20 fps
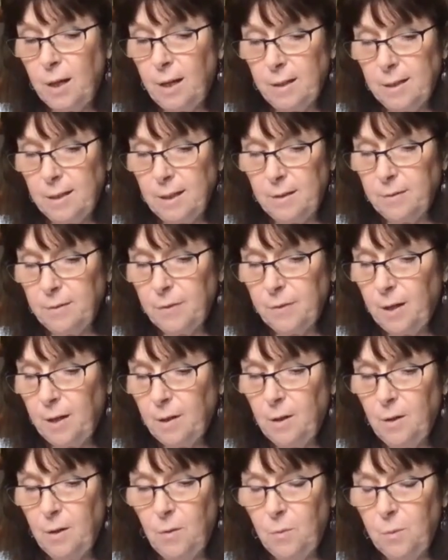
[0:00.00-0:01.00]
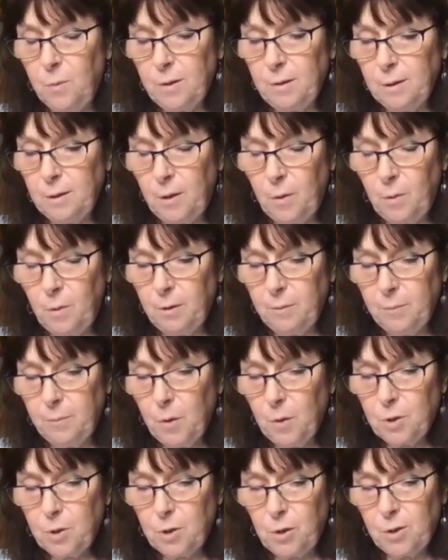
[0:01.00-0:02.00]
identify with lower
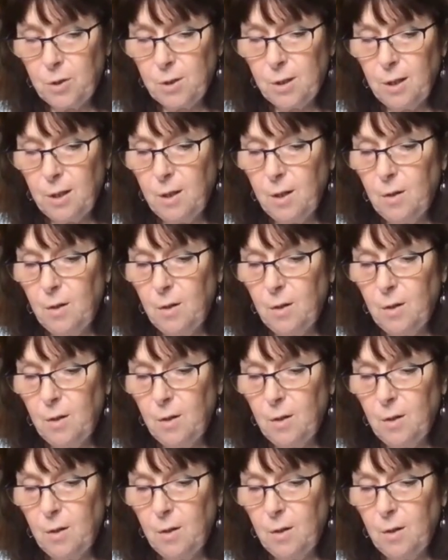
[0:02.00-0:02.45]
emotions.